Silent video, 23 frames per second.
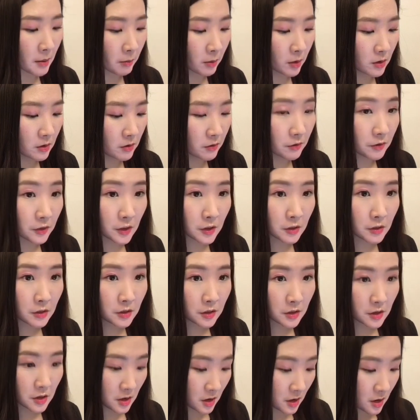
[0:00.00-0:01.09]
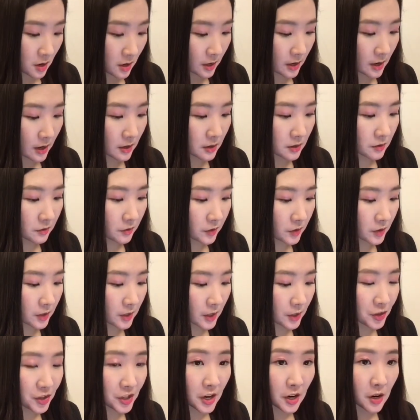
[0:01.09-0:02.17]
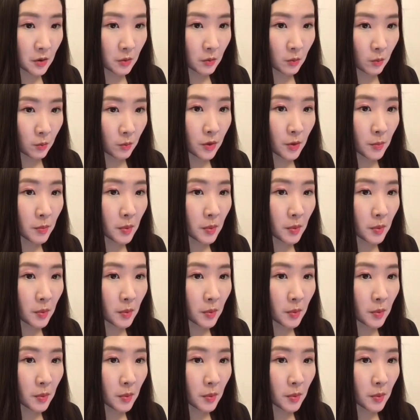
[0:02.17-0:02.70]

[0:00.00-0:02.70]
I'm gonna first kind of sketch out